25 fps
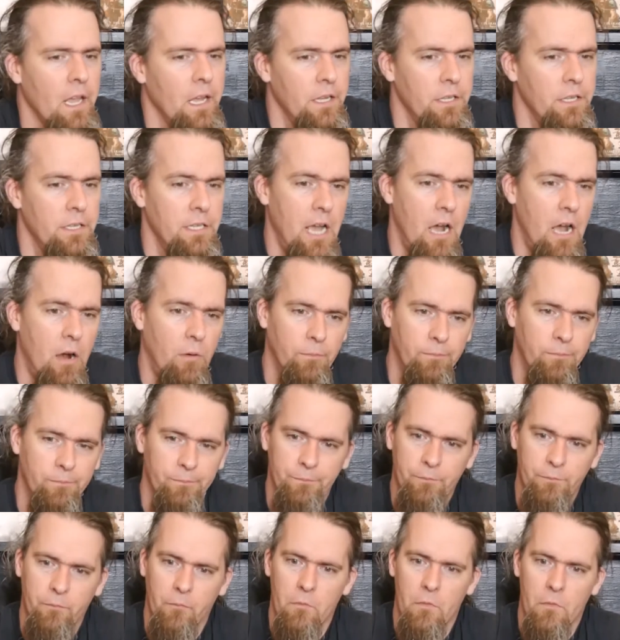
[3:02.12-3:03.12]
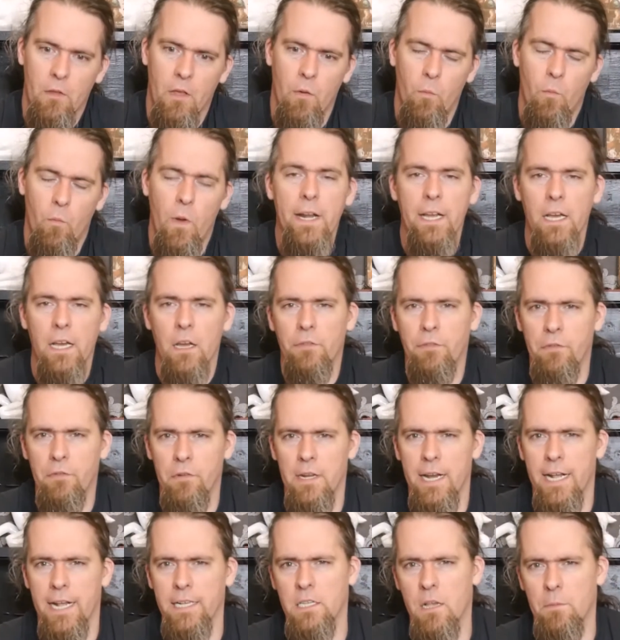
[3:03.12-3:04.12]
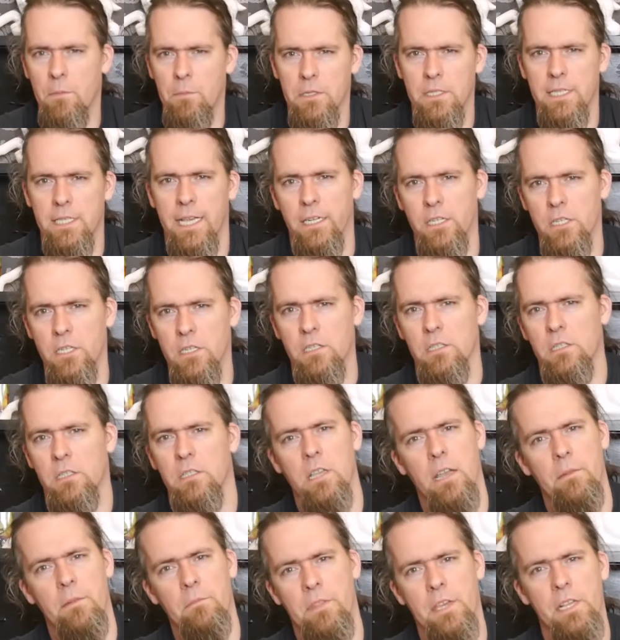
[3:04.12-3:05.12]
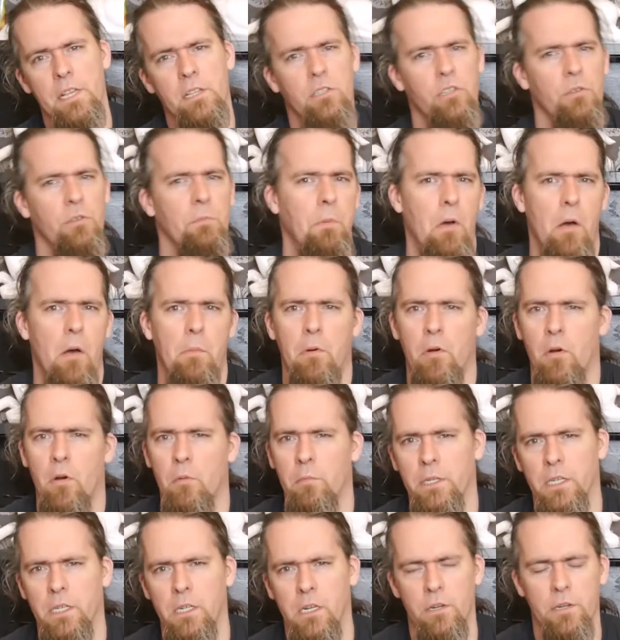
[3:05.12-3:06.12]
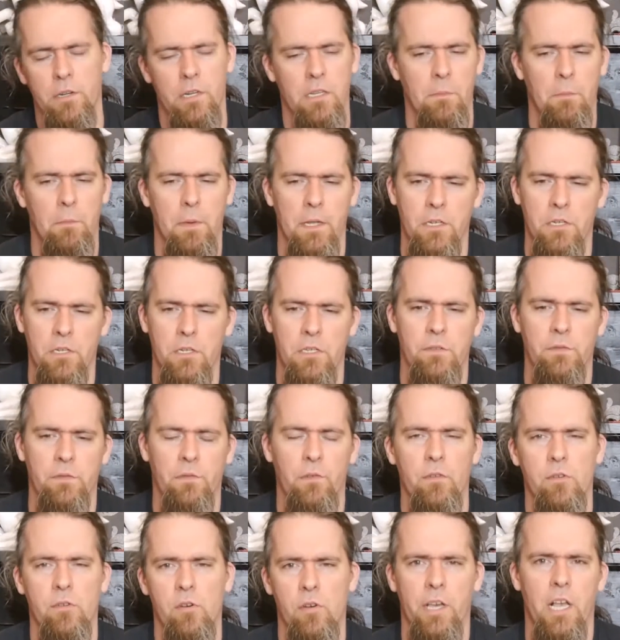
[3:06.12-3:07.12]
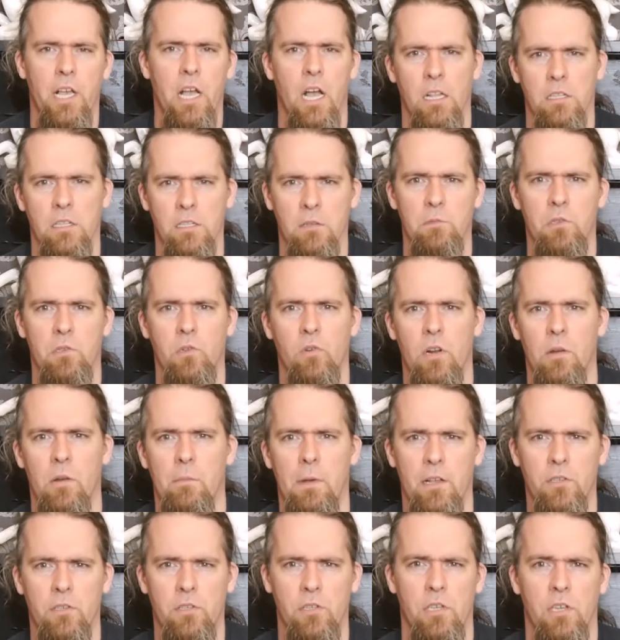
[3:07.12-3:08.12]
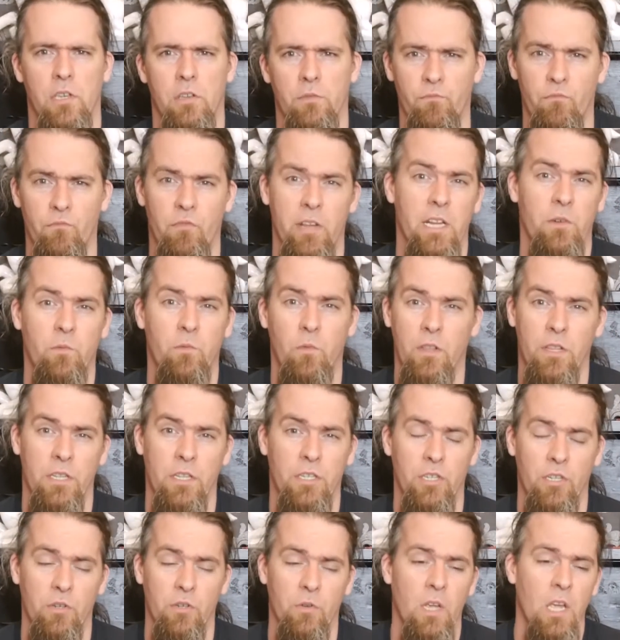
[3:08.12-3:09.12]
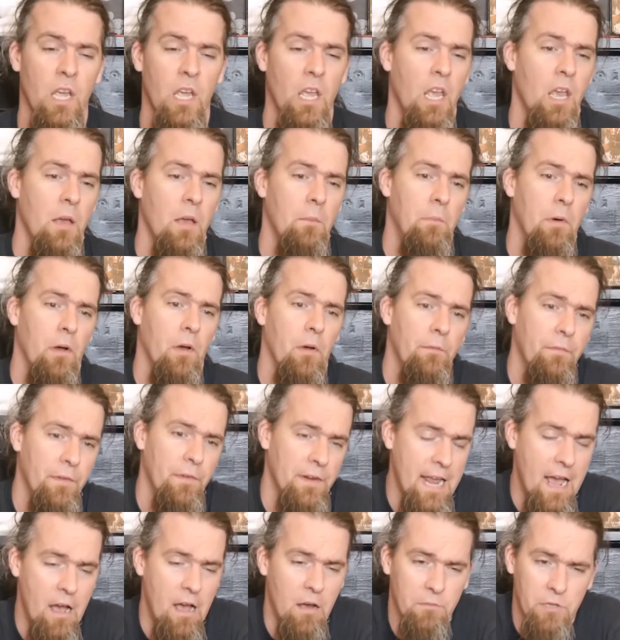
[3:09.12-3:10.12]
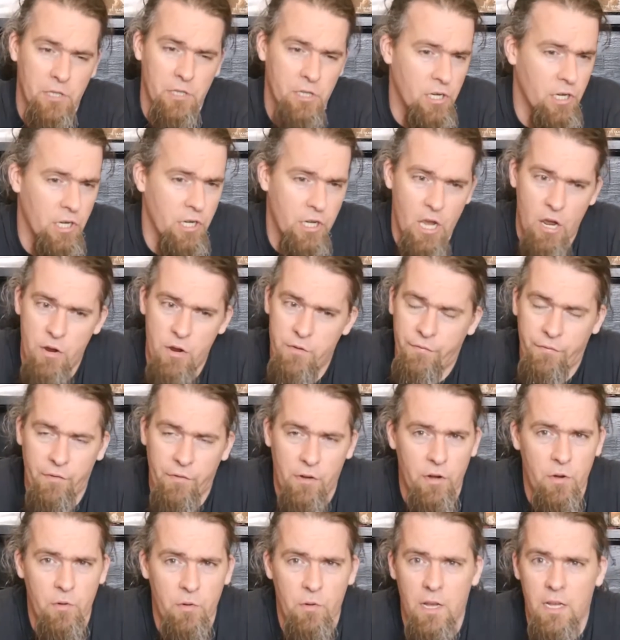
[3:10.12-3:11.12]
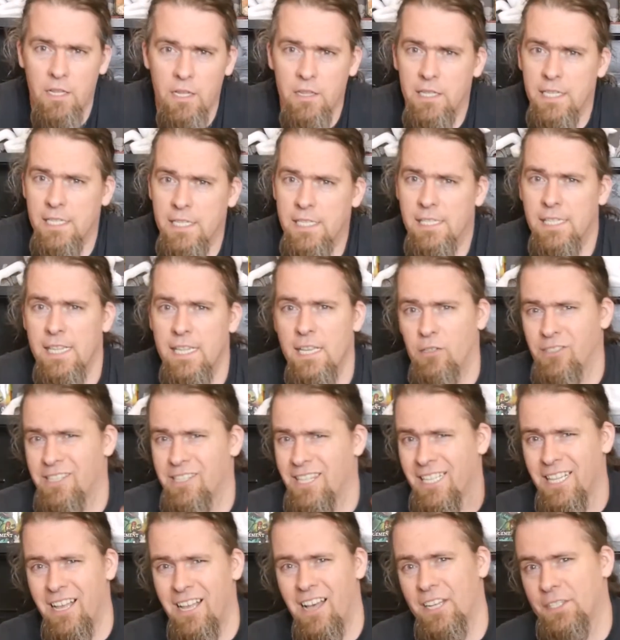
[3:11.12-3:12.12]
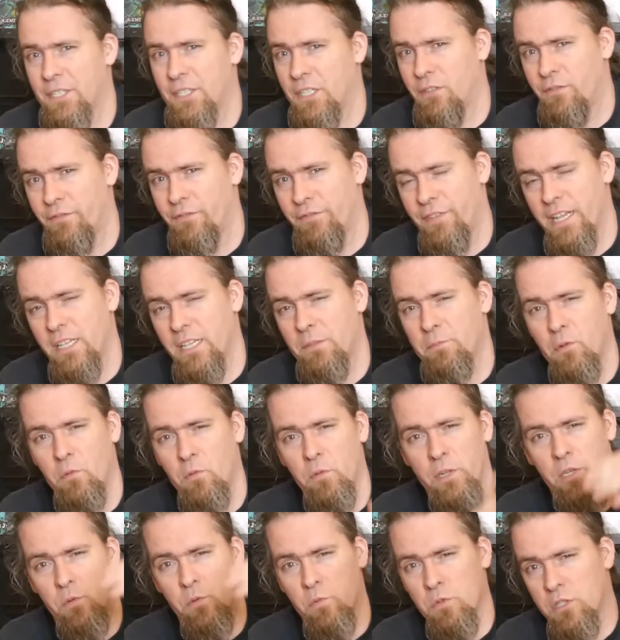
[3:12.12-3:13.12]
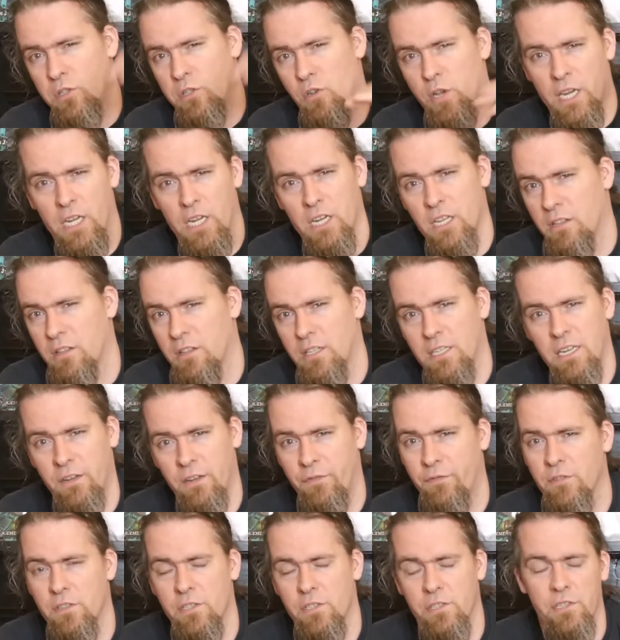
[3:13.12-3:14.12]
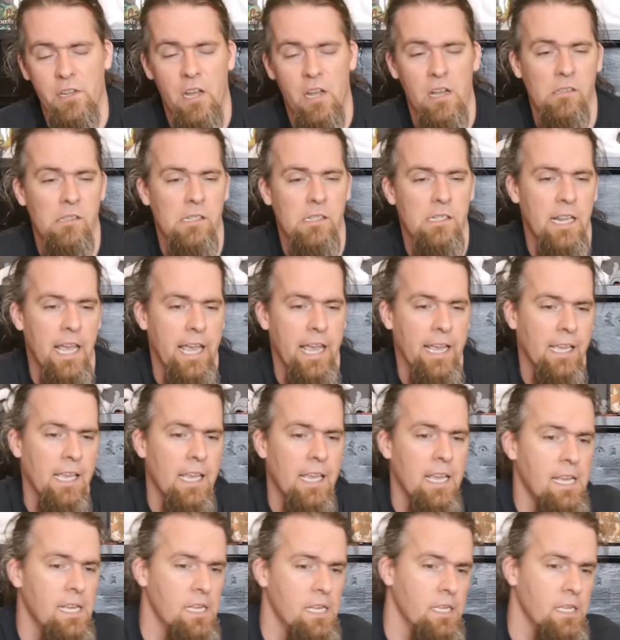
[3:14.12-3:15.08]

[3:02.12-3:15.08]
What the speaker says: So when I go through the next couple of sections, things should pop up, including the pictures for the cards I'm talking about, so you can read what they do. But for now, I'm just going to go through this little thing that I did on Facebook, which was looking at the different styles of deck.